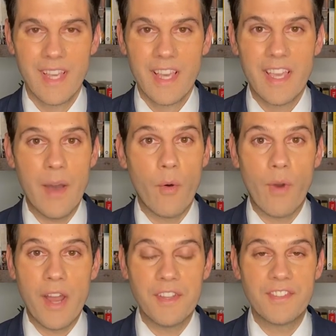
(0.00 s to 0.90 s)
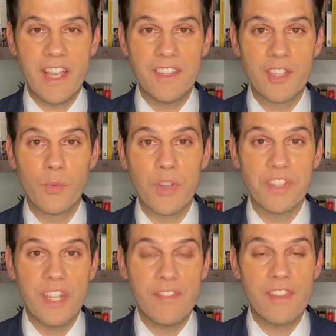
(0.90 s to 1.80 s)
Yeah, well, Ron DeSantis
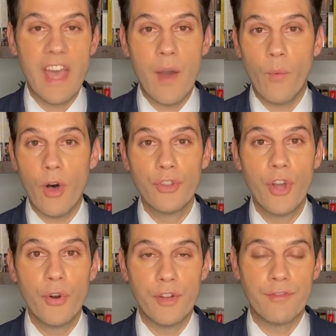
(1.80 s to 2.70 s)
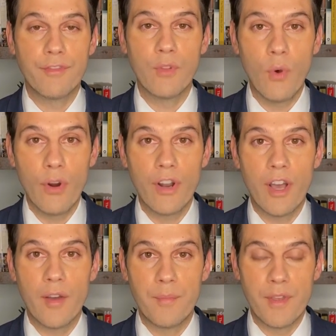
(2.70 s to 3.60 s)
wasn't even that well known in
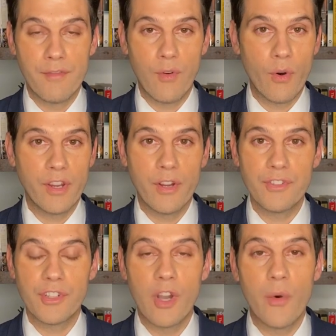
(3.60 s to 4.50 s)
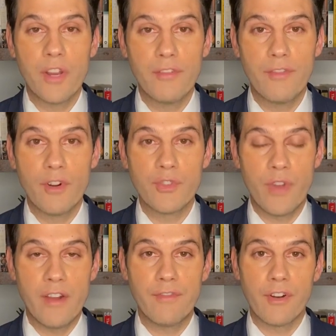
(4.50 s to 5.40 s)
Florida 4 years ago when he first
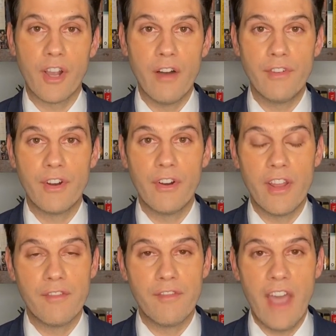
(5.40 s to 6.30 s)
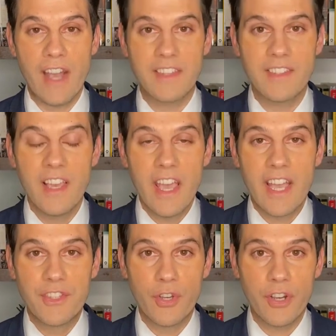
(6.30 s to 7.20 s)
ran for governor. In fact,
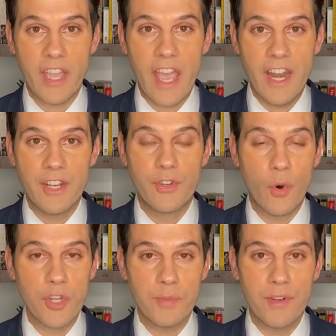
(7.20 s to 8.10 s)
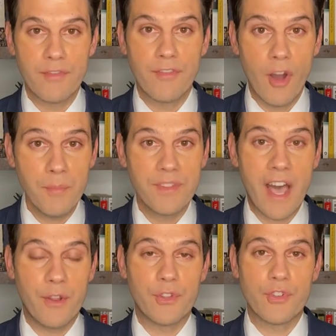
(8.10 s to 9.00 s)
it took an endorsement from
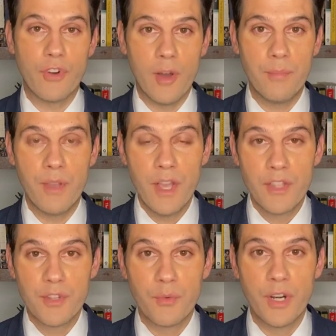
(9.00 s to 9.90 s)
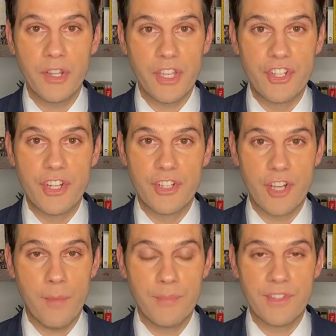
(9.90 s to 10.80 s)
Donald Trump to really
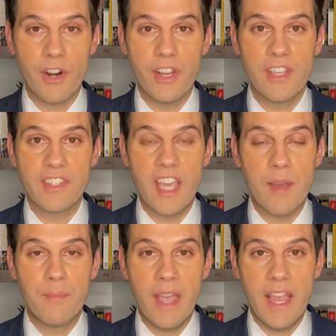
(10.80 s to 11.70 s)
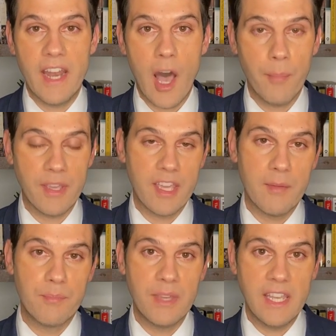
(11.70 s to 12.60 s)
jumpstart his campaign, helping
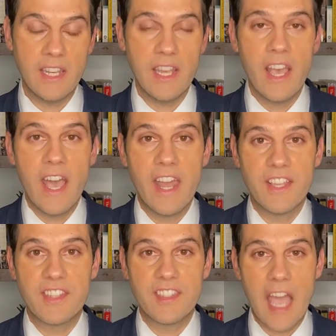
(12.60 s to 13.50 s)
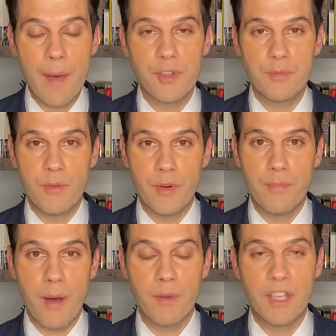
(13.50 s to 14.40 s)
him beat an establishment
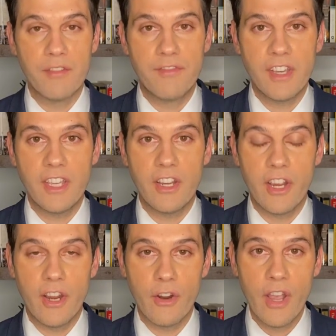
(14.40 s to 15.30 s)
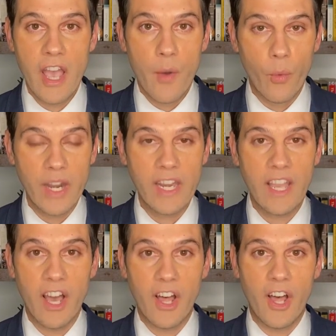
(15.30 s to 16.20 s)
Republican figure here, winning
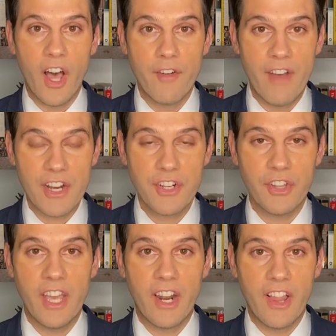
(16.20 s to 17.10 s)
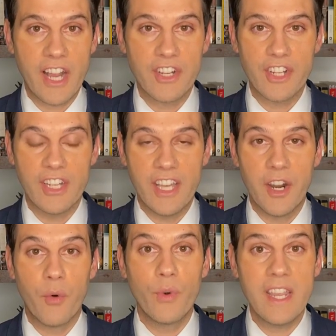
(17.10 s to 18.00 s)
eventually an election in
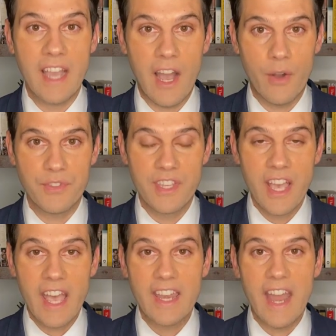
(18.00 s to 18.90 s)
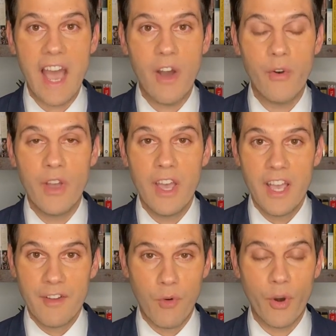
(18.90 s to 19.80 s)
a recount. And now,
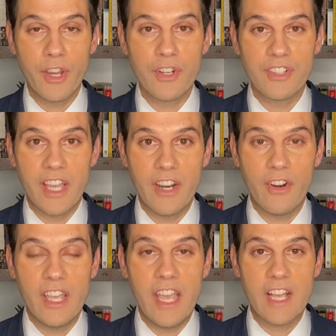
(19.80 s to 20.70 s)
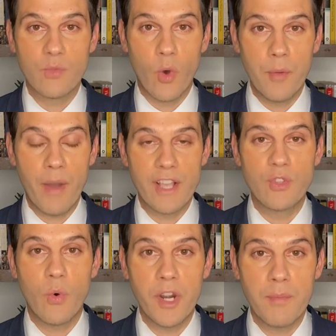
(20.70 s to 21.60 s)
4 years later, he has won by
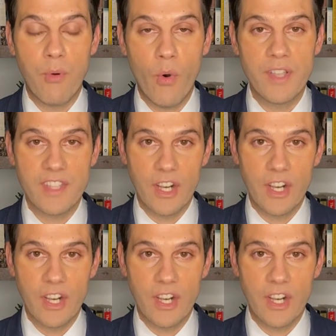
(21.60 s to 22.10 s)
20 points.